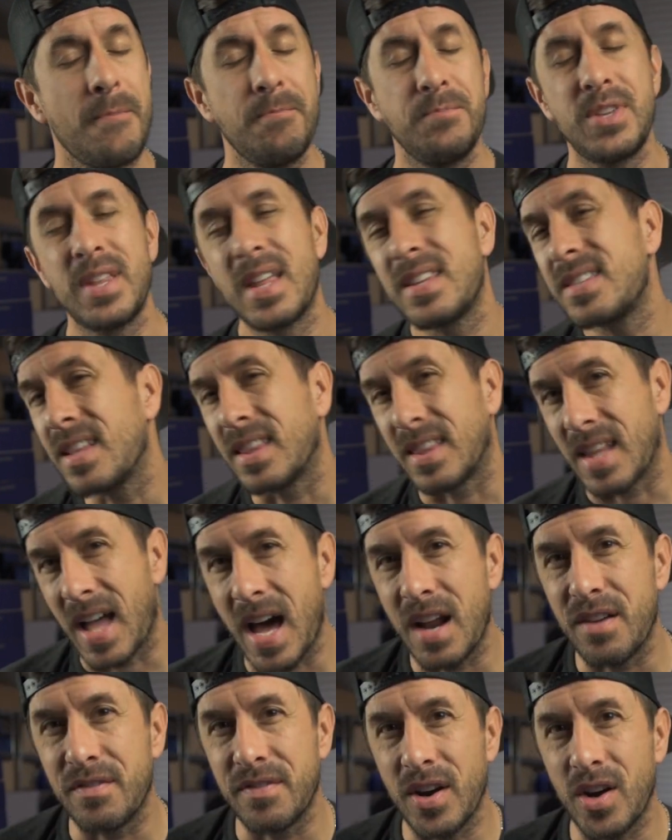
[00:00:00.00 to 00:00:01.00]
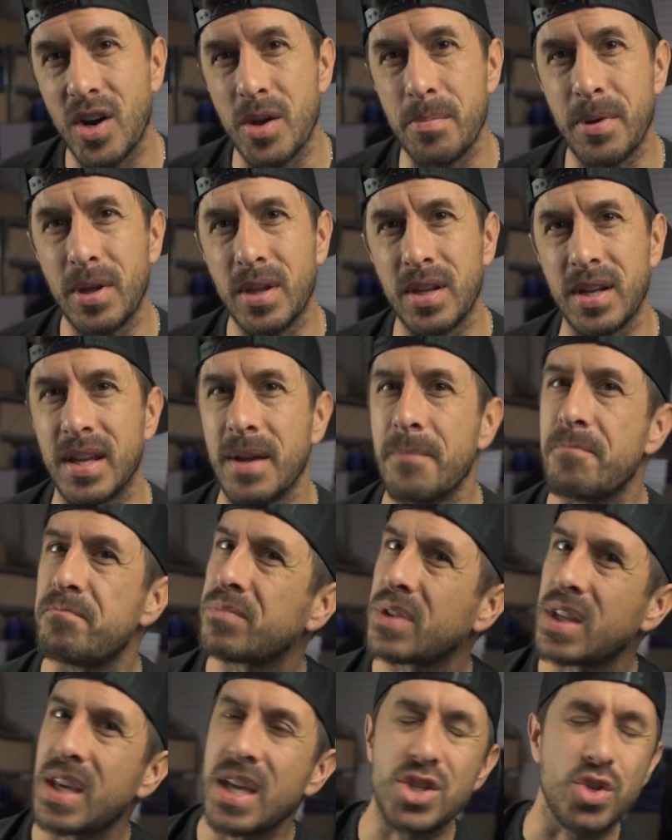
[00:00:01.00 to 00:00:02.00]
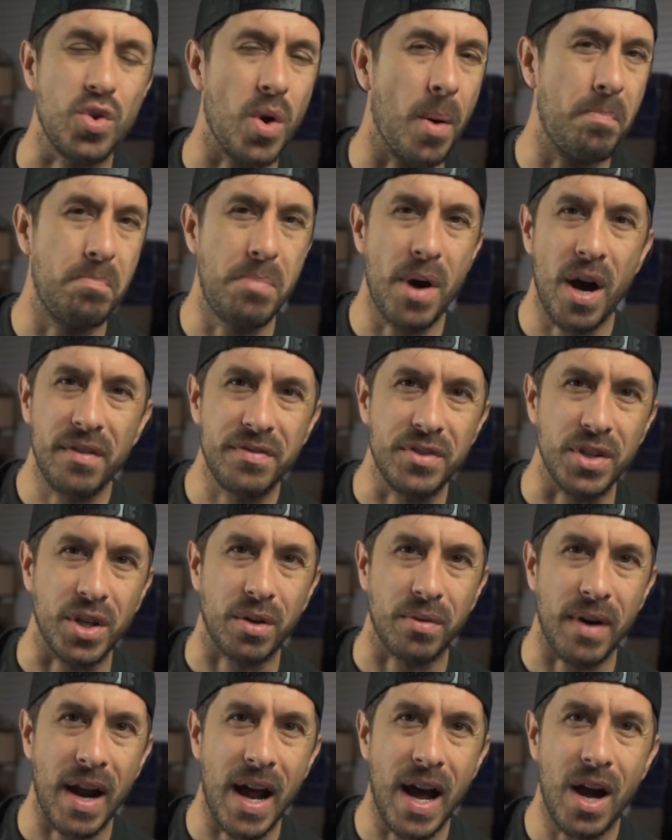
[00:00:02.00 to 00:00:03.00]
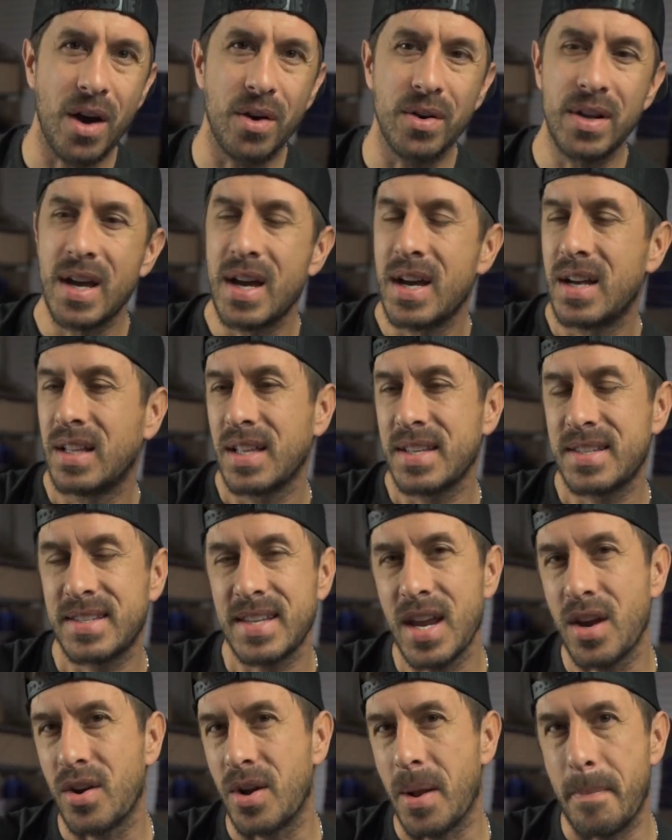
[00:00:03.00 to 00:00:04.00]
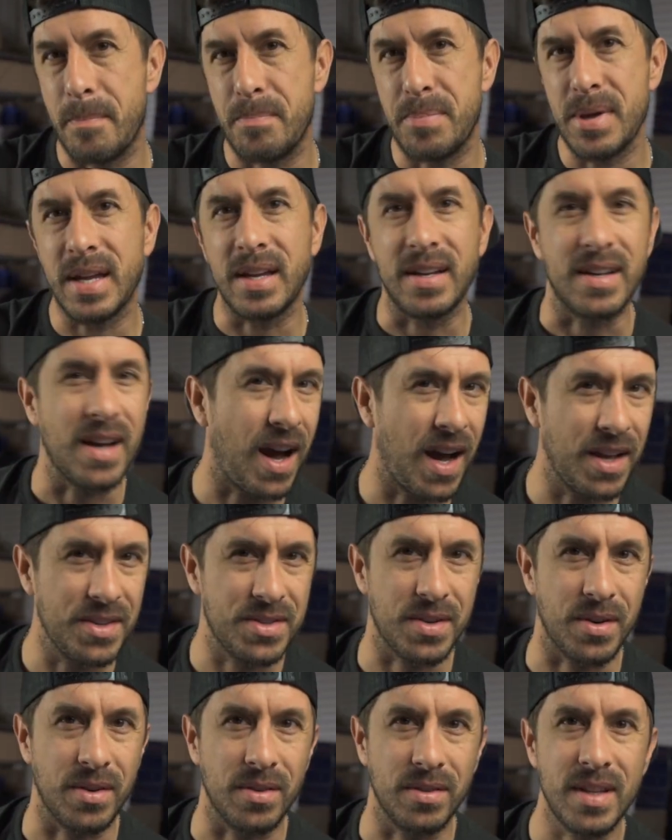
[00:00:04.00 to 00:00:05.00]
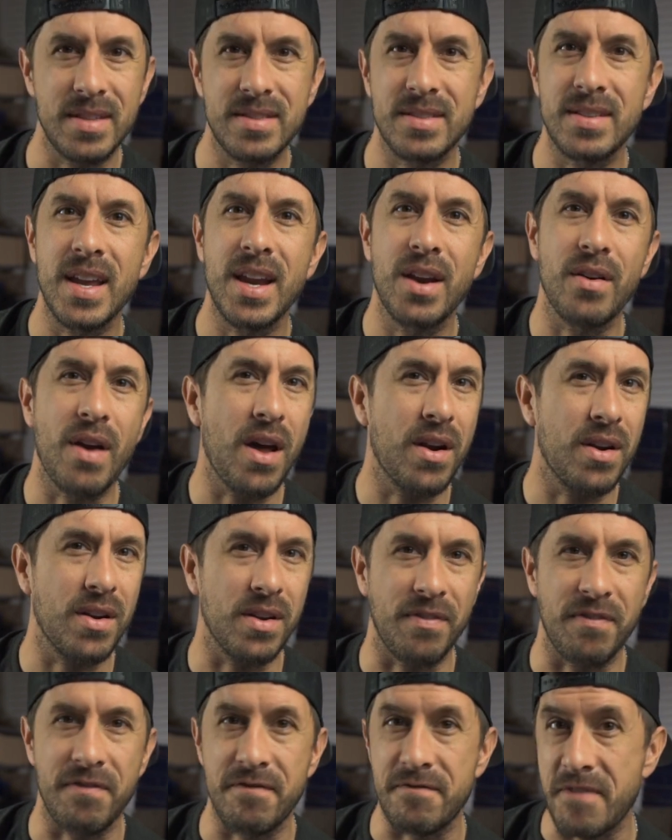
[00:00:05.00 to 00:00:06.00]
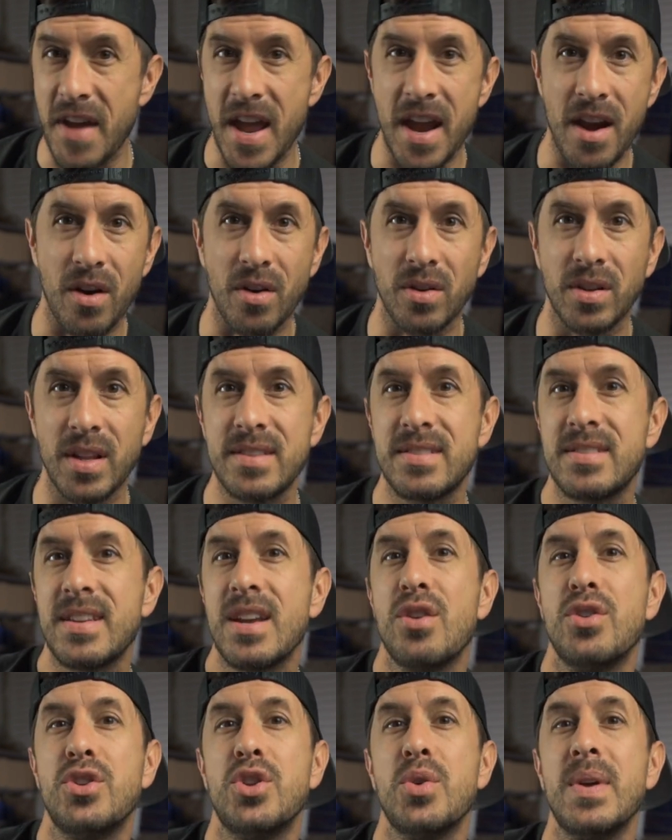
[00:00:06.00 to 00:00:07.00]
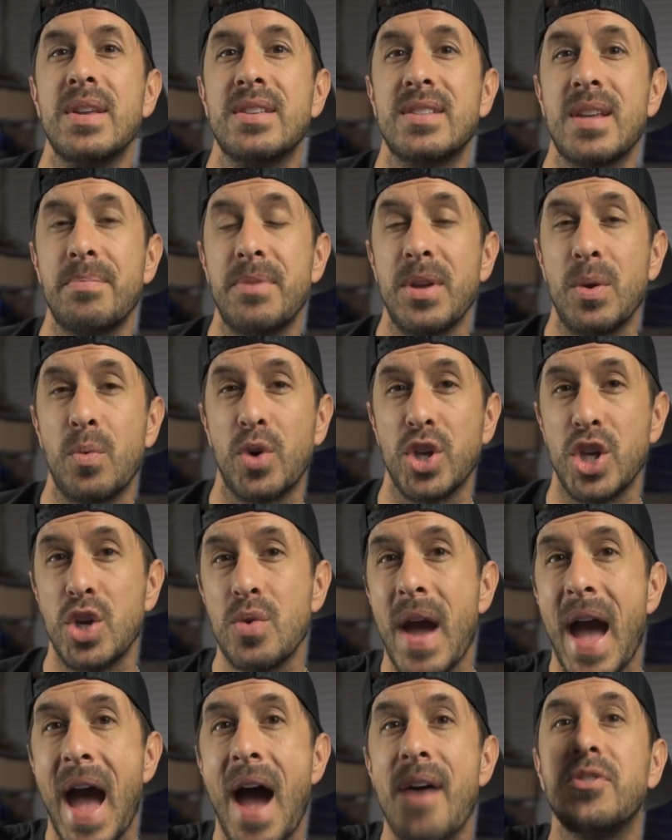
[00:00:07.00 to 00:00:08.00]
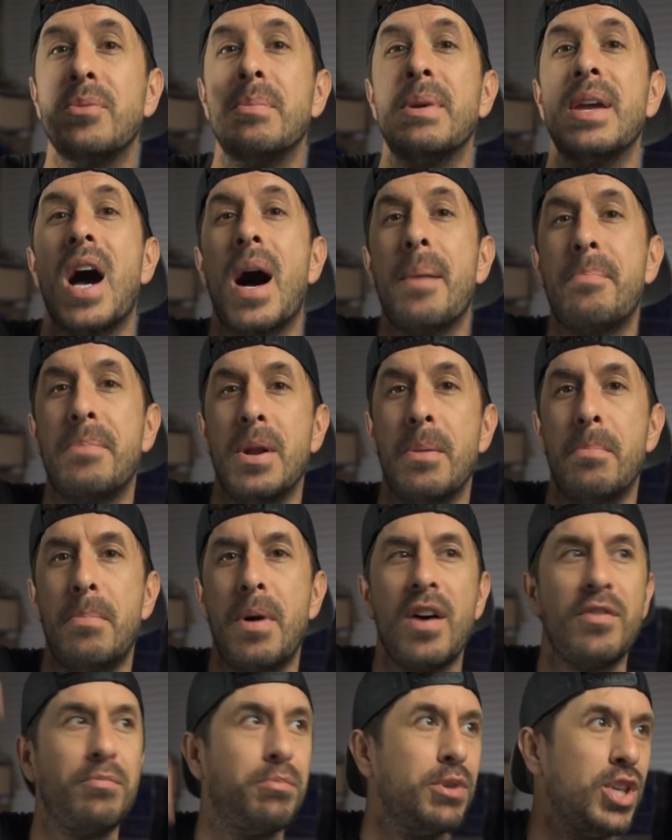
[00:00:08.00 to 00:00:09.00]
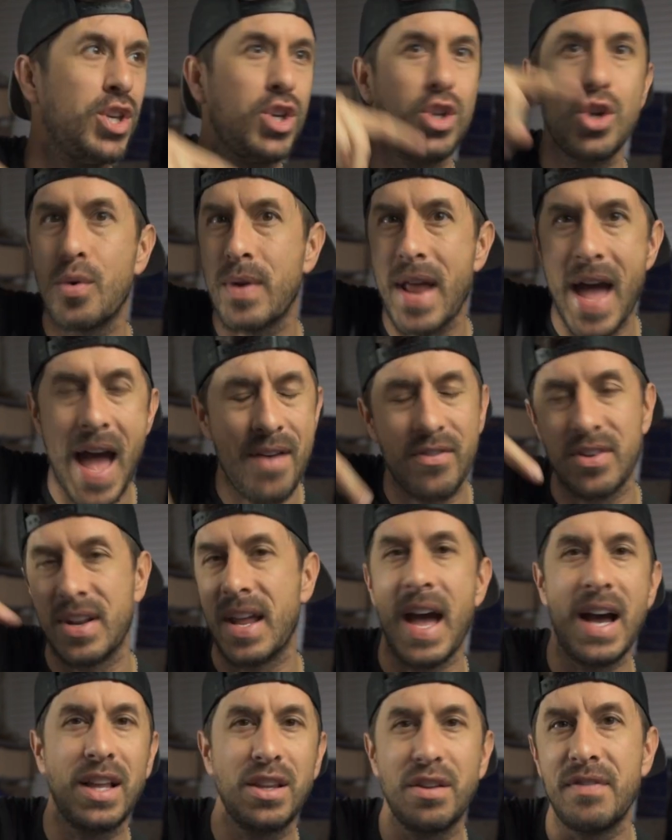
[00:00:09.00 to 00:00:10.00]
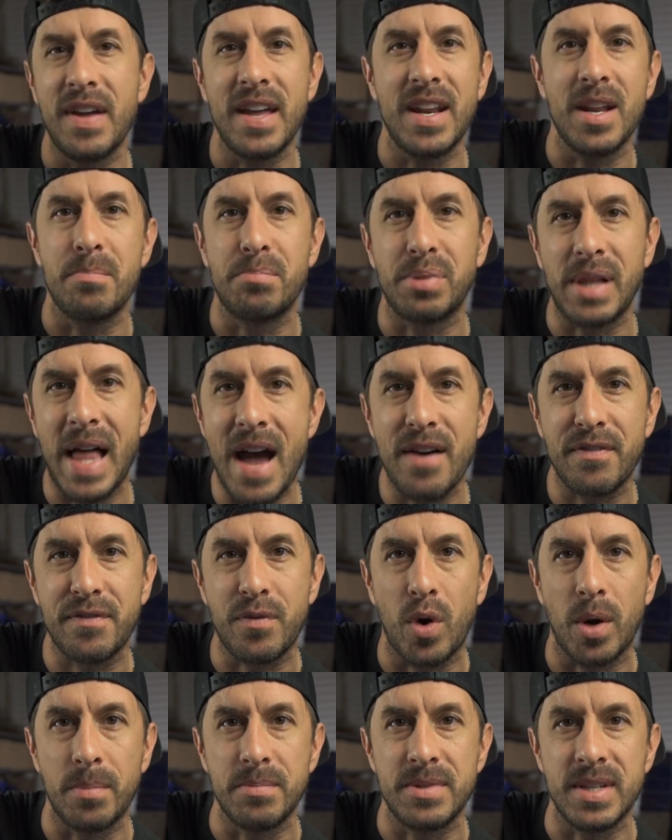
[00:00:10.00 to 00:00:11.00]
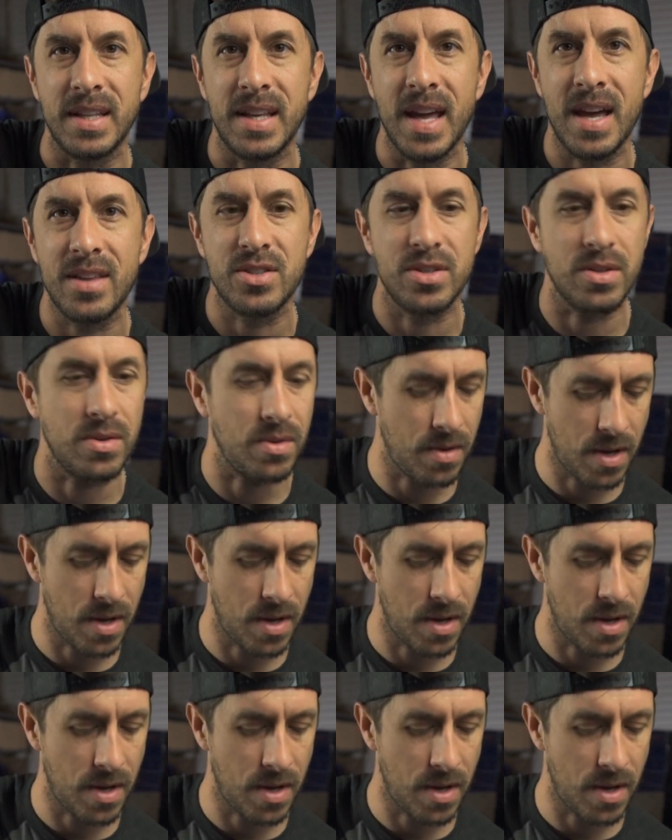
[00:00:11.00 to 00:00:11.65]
Dude, that's a lot of variability. Get you above the crowd. Let's say you're in a big concert. Let's say you're out at a fair. Let's say you're doing something where you have to be up and above, but you don't have an elevated platform to get to.